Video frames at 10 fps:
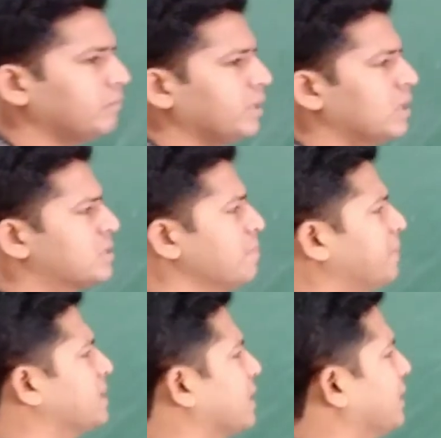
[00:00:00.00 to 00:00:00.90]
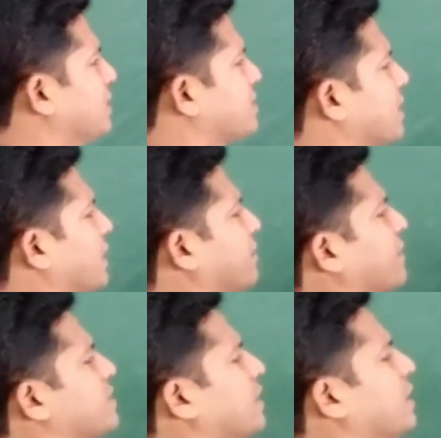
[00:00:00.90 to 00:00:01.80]
A simple sentence, like if
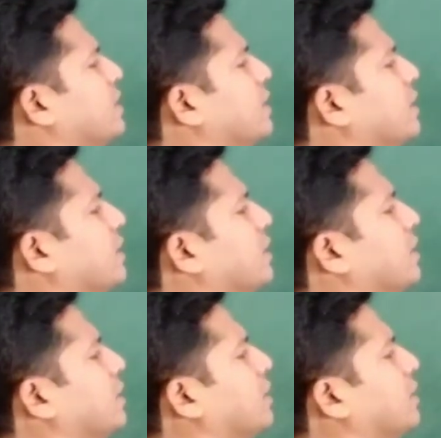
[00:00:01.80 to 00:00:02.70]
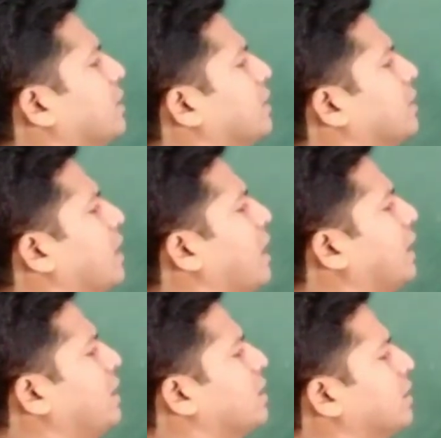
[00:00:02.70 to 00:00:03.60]
I say, I
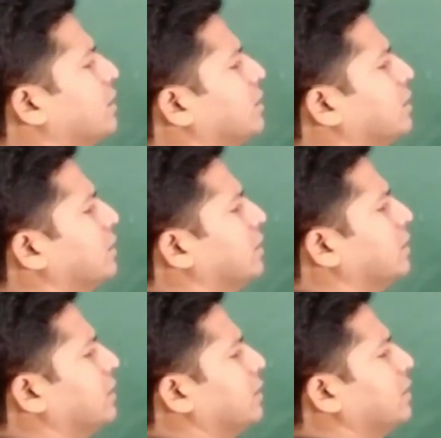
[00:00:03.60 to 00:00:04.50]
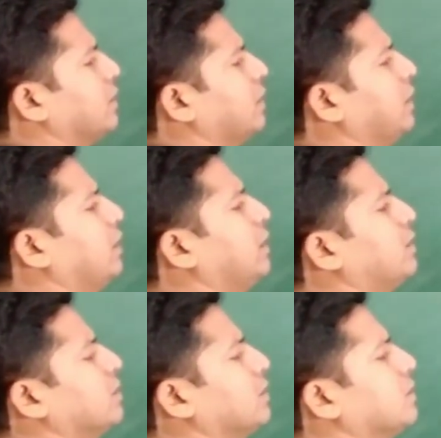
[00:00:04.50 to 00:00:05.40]

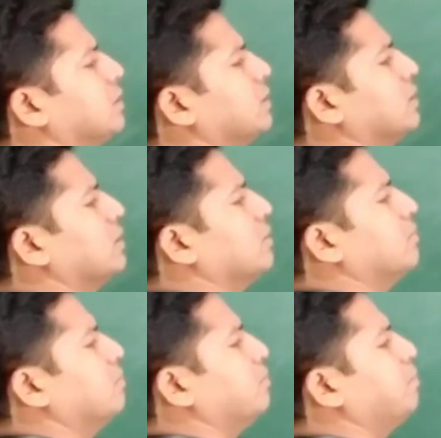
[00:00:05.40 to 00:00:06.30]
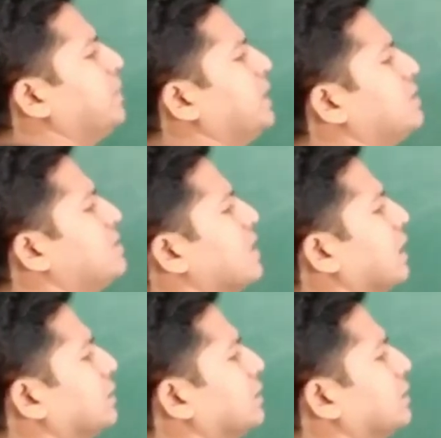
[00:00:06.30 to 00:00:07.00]
eat pizza.